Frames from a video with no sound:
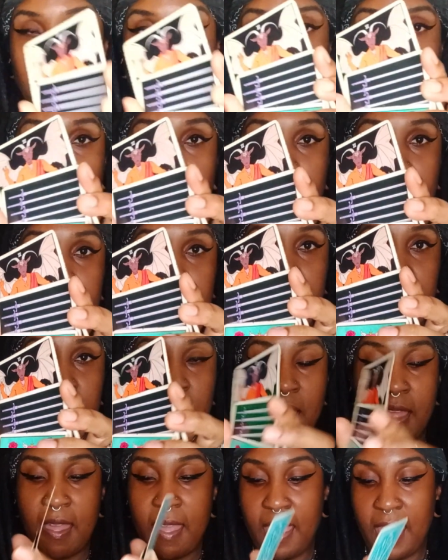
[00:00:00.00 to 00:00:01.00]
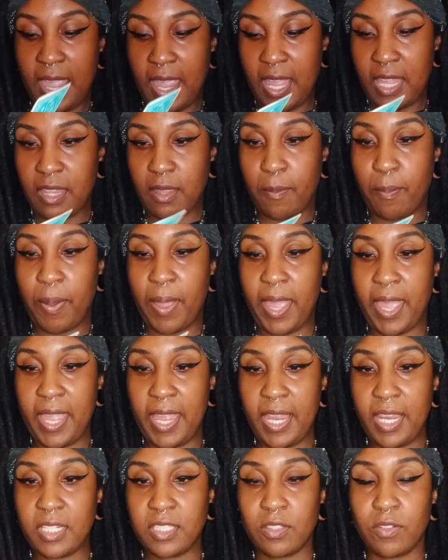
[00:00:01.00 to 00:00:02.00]
Cups, and the
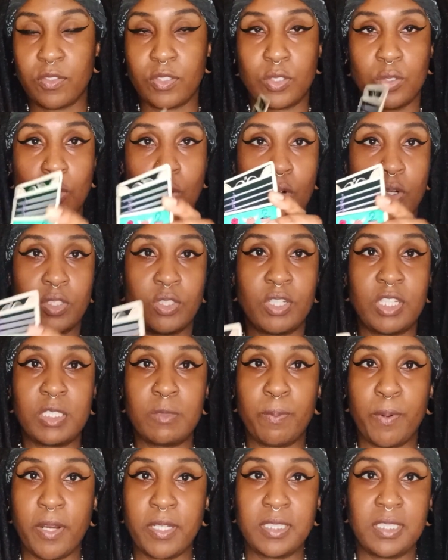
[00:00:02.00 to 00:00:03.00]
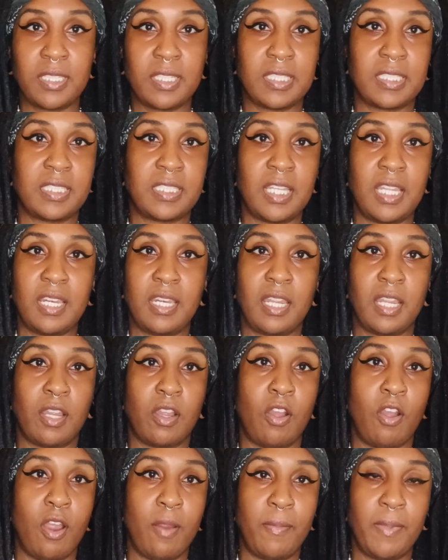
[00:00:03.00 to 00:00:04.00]
Page of Swords. So this person is sitting in
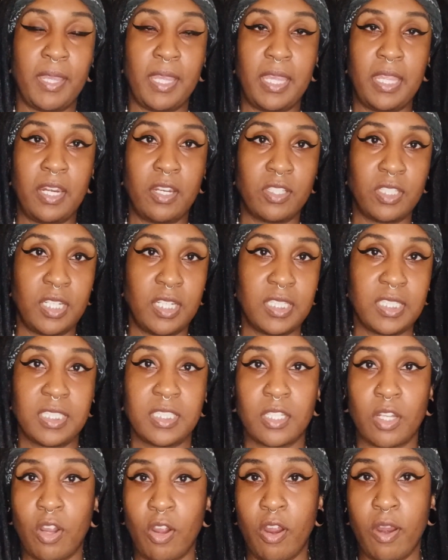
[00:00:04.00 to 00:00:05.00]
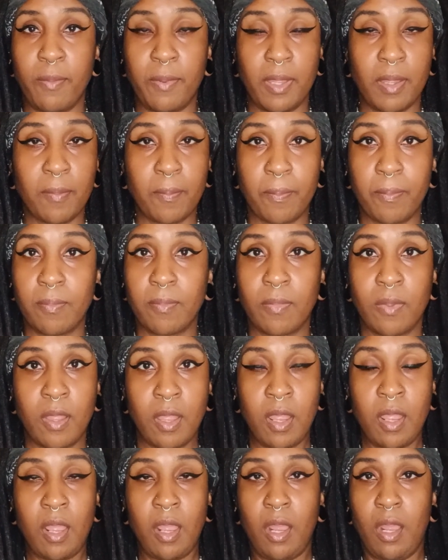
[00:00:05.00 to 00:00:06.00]
karmic energy. This is a karmic
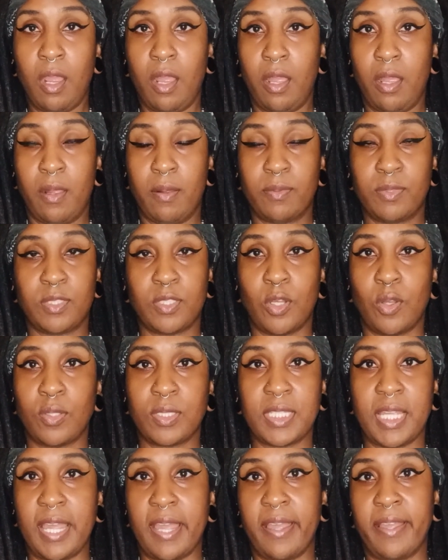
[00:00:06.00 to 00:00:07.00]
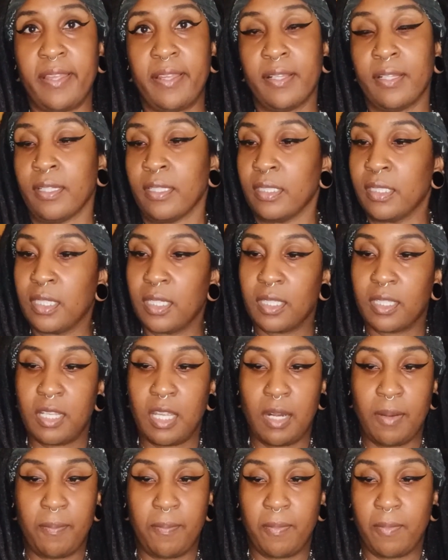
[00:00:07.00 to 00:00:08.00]
soul tie.
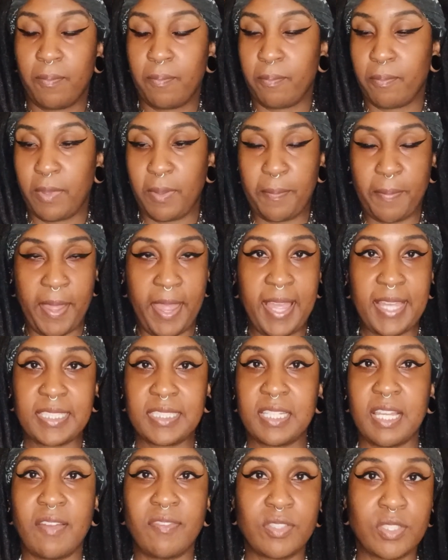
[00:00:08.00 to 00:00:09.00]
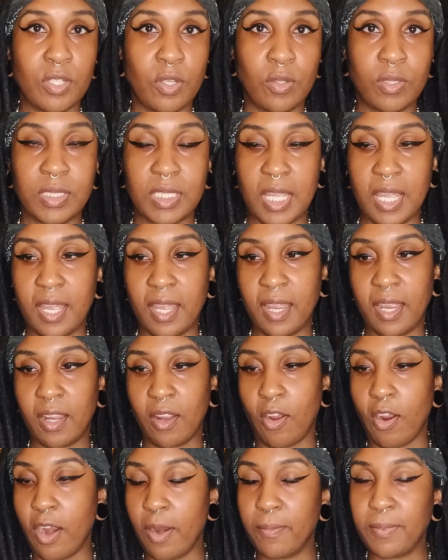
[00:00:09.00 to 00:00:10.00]
Could be past life soul tie.
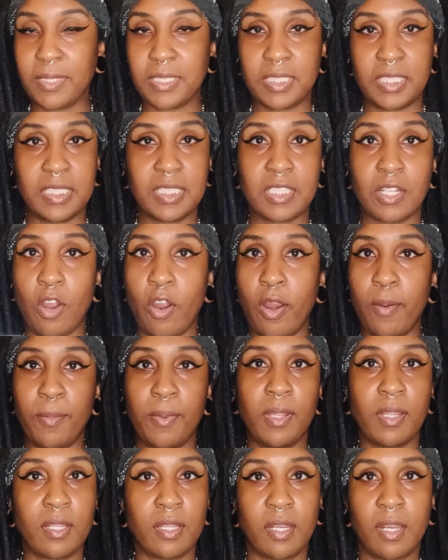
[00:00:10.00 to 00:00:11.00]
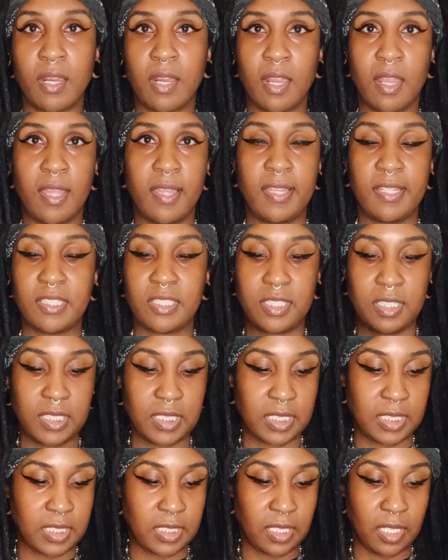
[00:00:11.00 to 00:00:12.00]
It's just karmic. It's
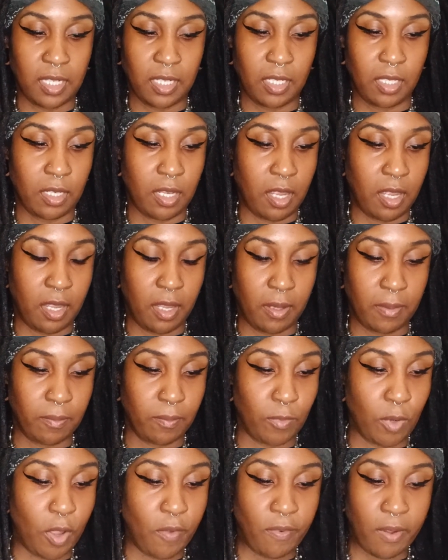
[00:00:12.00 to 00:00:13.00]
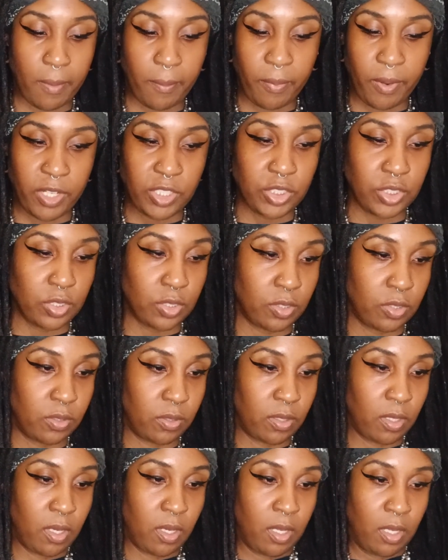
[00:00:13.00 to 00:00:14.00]
just low
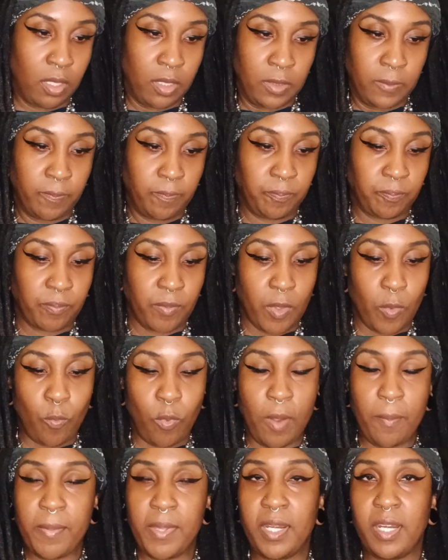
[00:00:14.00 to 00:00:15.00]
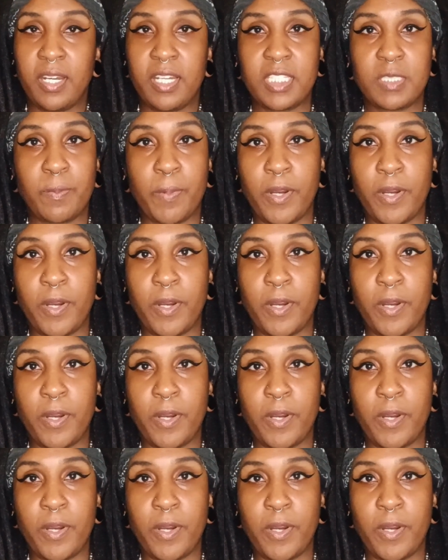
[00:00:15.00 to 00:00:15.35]
vibrational. 1 minute this